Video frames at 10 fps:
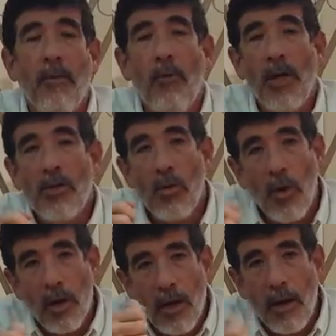The more I
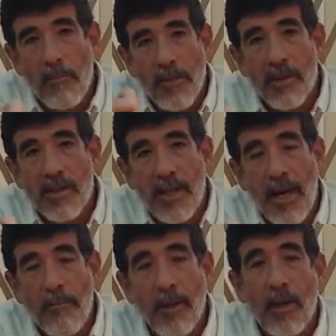talk of this
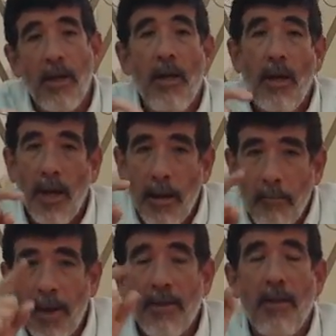topic,
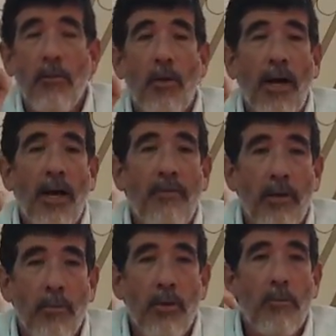He'emanti, the more I have
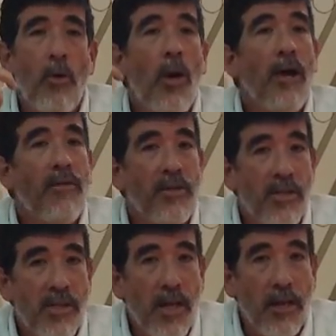an emunah, the more I have
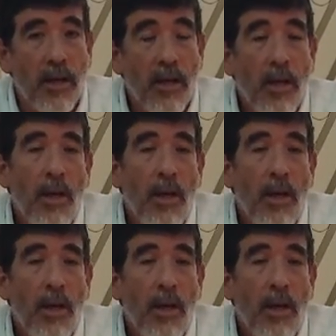understanding.